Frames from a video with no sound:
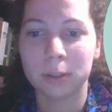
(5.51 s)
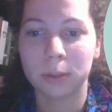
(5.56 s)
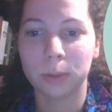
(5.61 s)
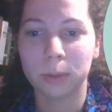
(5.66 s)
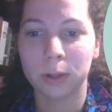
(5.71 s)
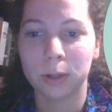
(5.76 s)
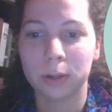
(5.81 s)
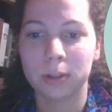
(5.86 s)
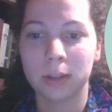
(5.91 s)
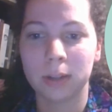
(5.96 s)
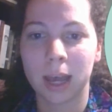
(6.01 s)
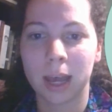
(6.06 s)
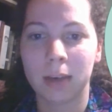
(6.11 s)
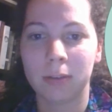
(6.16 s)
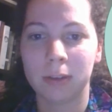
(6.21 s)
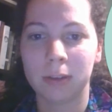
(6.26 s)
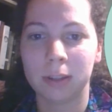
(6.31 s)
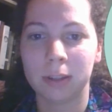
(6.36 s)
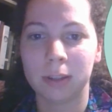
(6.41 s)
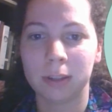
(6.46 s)
We're going to
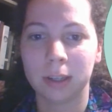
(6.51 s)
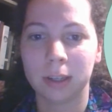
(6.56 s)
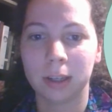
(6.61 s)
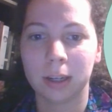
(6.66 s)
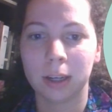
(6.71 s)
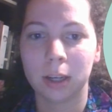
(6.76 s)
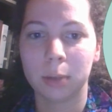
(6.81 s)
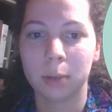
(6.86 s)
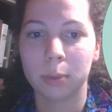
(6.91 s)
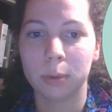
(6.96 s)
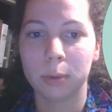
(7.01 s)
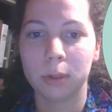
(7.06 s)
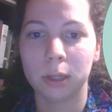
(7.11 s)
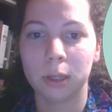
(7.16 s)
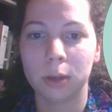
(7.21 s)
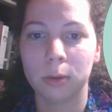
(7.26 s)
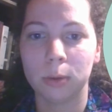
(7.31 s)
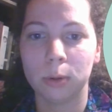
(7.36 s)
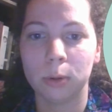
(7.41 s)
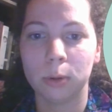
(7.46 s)
have a look at a couple that
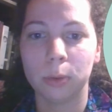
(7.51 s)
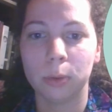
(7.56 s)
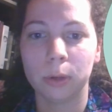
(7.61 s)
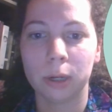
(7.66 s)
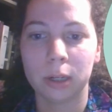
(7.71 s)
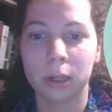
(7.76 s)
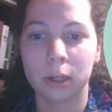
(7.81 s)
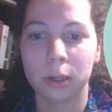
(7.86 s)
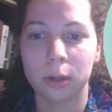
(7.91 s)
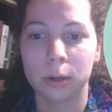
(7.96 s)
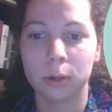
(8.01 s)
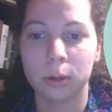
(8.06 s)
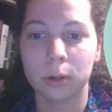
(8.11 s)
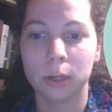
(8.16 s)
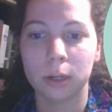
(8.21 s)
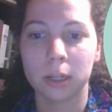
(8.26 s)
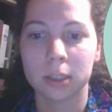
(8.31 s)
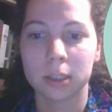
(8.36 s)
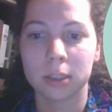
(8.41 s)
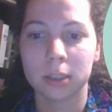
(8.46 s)
you already know.
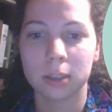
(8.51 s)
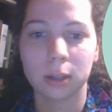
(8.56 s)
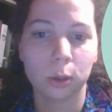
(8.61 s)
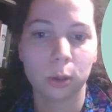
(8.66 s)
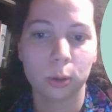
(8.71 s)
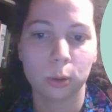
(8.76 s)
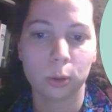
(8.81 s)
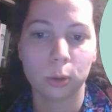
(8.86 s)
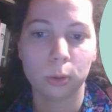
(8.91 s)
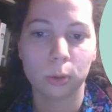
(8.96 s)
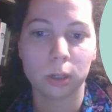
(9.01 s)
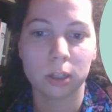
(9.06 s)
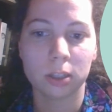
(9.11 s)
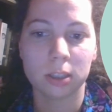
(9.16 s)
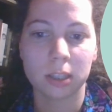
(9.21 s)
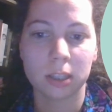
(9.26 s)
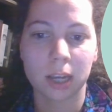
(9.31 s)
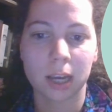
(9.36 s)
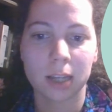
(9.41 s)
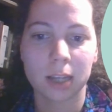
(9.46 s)
That's who,
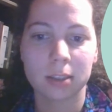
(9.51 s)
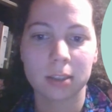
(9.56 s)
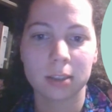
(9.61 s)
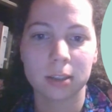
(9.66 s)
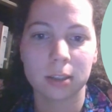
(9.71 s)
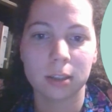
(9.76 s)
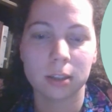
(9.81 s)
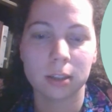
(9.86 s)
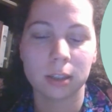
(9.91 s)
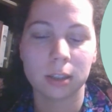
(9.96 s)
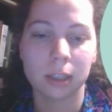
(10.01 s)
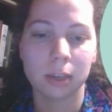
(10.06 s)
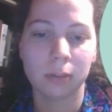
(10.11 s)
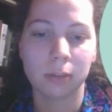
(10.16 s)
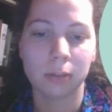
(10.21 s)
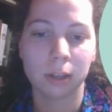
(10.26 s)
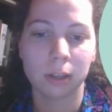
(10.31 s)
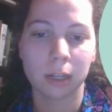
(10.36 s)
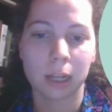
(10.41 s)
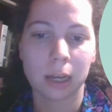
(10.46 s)
which, that,
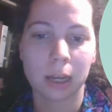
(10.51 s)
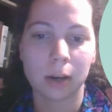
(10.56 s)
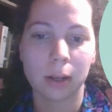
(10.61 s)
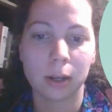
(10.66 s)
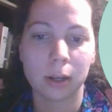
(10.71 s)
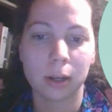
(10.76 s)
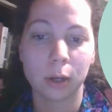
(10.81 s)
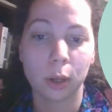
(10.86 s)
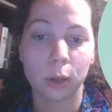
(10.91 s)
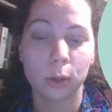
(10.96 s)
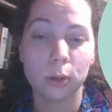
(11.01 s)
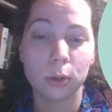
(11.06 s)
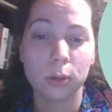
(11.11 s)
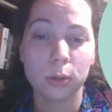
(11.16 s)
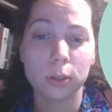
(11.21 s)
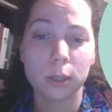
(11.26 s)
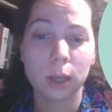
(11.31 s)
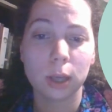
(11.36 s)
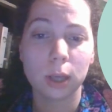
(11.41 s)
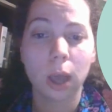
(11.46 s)
leaving it out, and
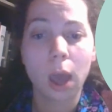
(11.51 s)
whose.